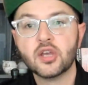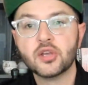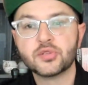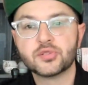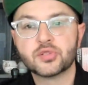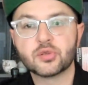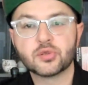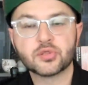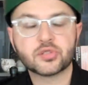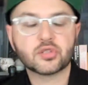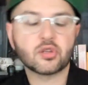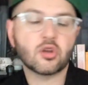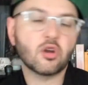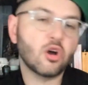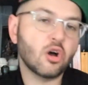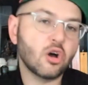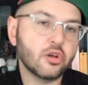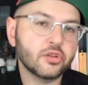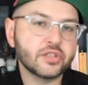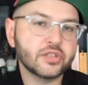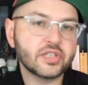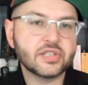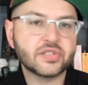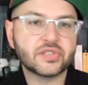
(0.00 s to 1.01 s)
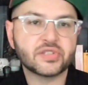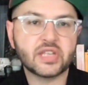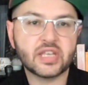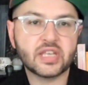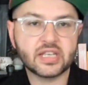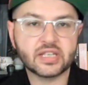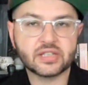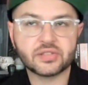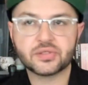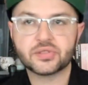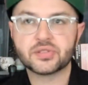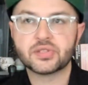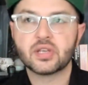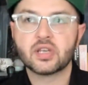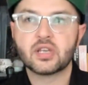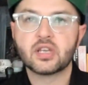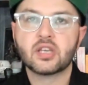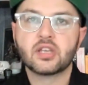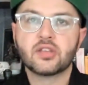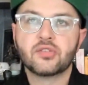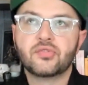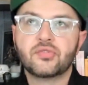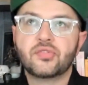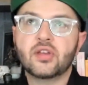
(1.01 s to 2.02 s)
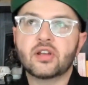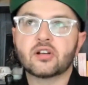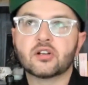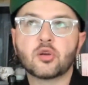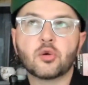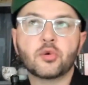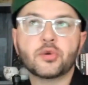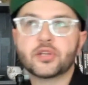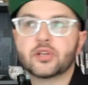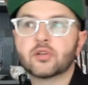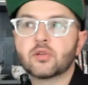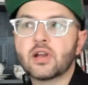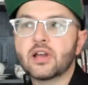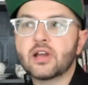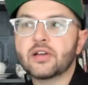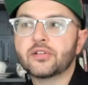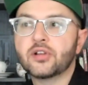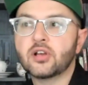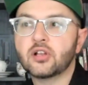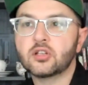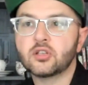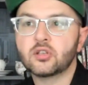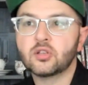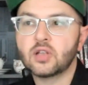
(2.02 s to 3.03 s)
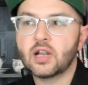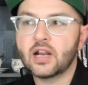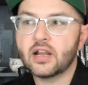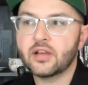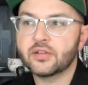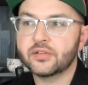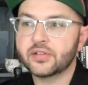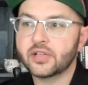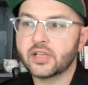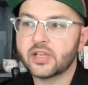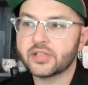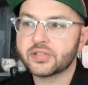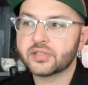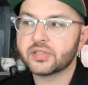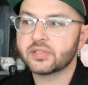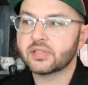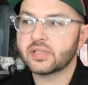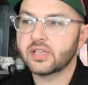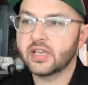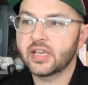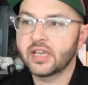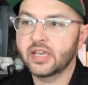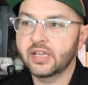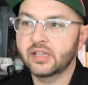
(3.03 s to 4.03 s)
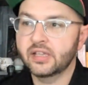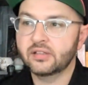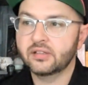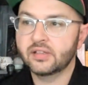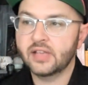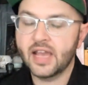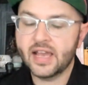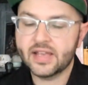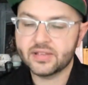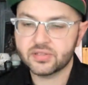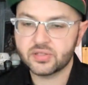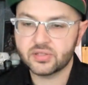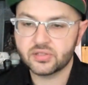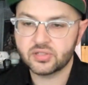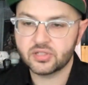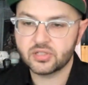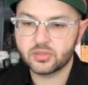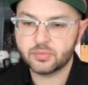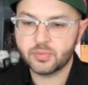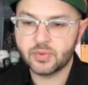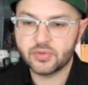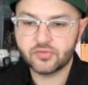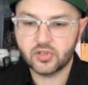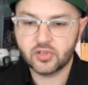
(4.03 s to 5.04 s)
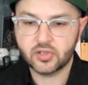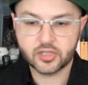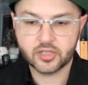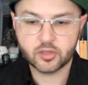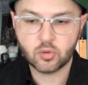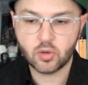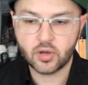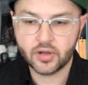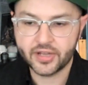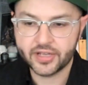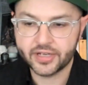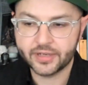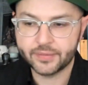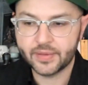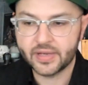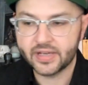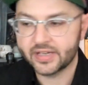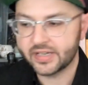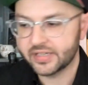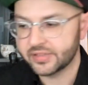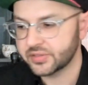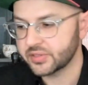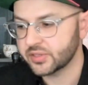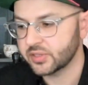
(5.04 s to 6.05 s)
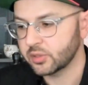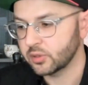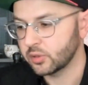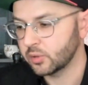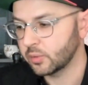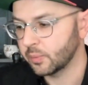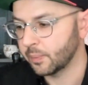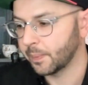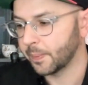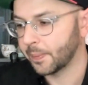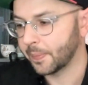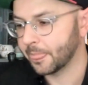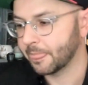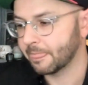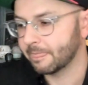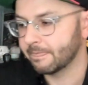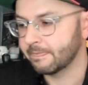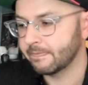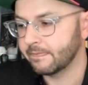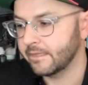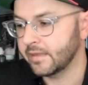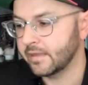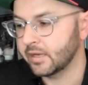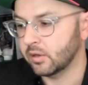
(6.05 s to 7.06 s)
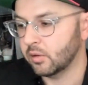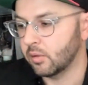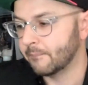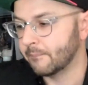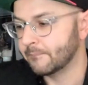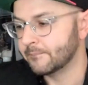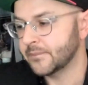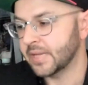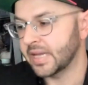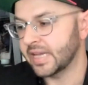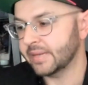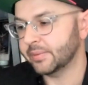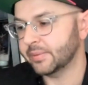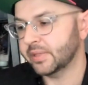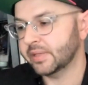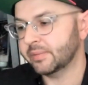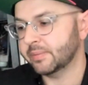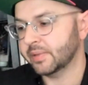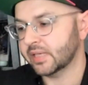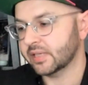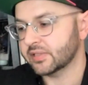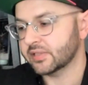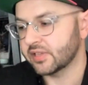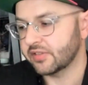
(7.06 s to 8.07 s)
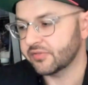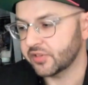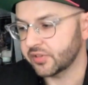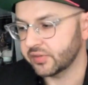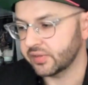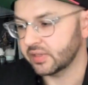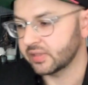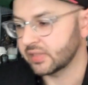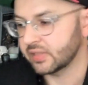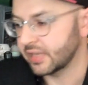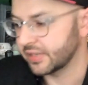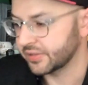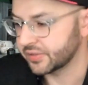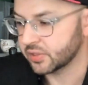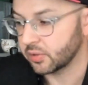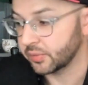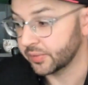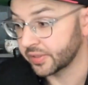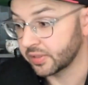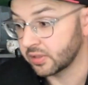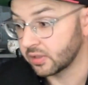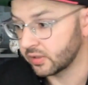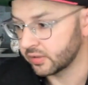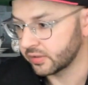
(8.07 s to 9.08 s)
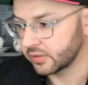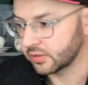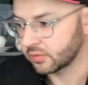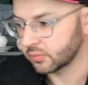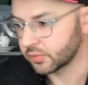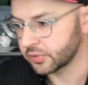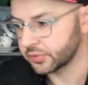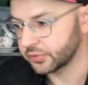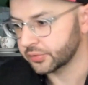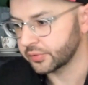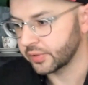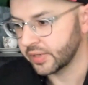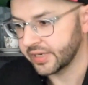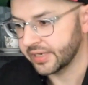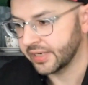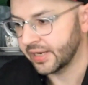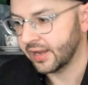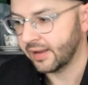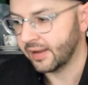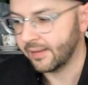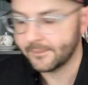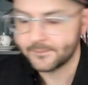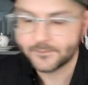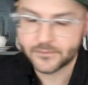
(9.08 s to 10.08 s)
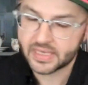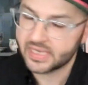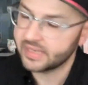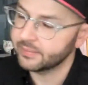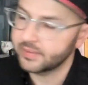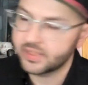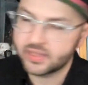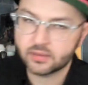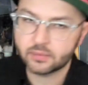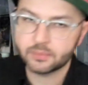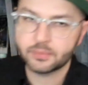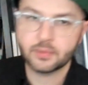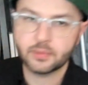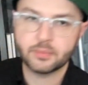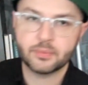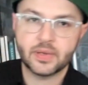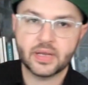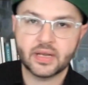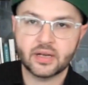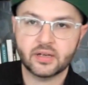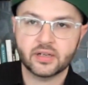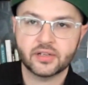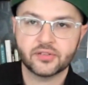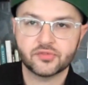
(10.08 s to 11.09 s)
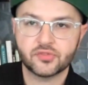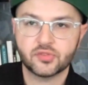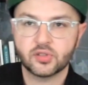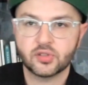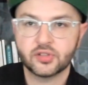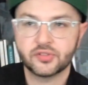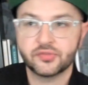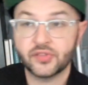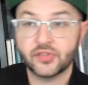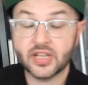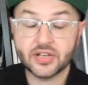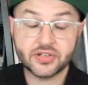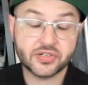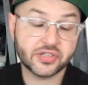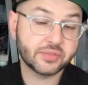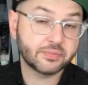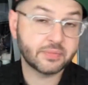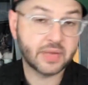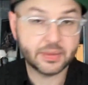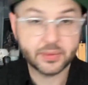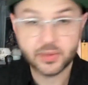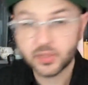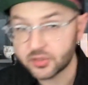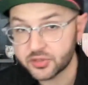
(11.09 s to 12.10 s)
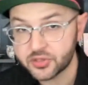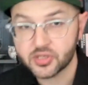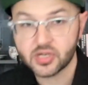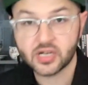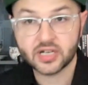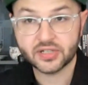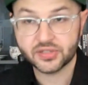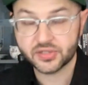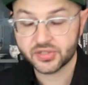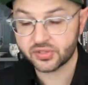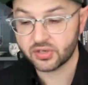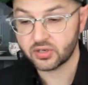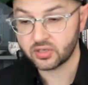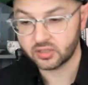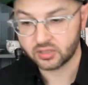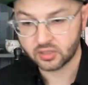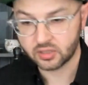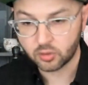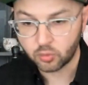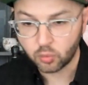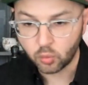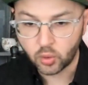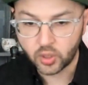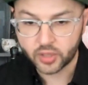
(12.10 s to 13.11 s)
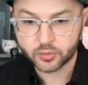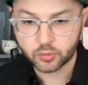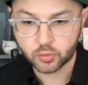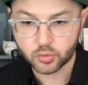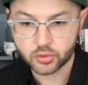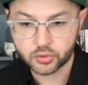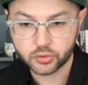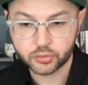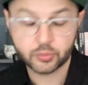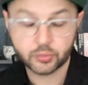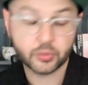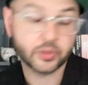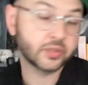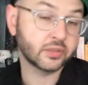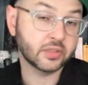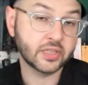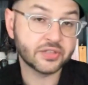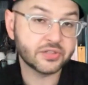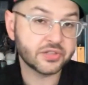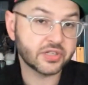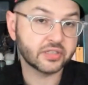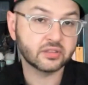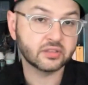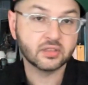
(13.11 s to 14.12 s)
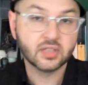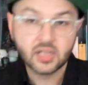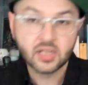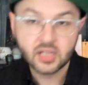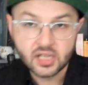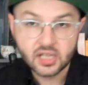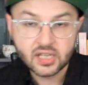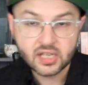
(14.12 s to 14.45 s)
So there's all these things that are going around all around us, and NASA's just been very quiet about it. So, you know, maybe because everything that is going on in the world right now, maybe they're preparing for invasion, maybe they're trying to start a one world religion.